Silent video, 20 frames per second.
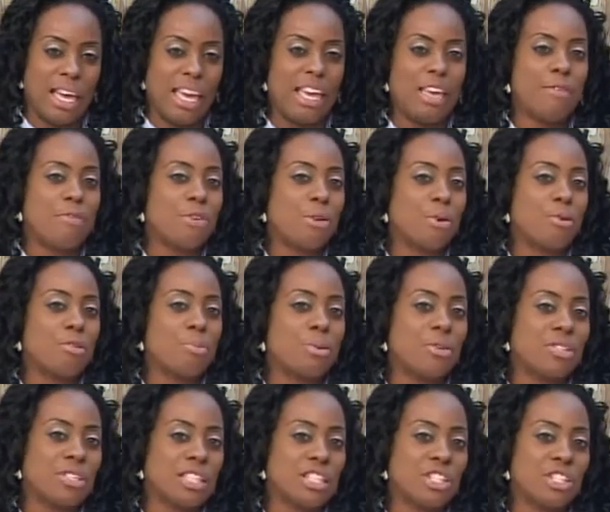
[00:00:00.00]
If you're a
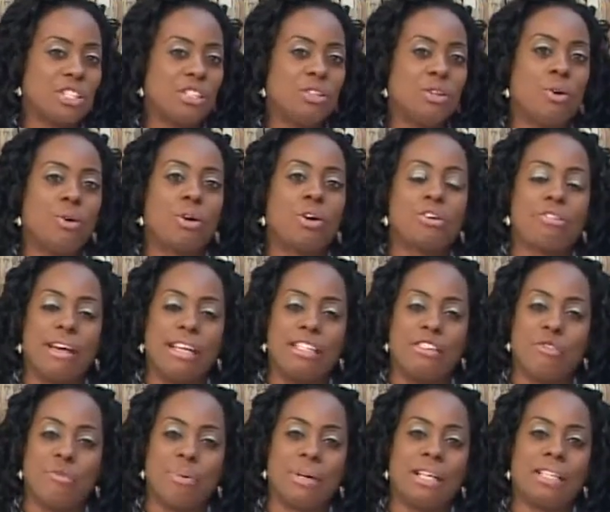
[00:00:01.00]
musician or
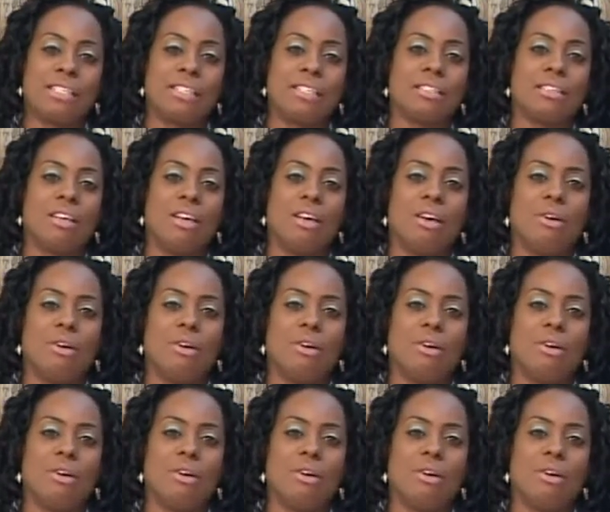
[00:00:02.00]
creative person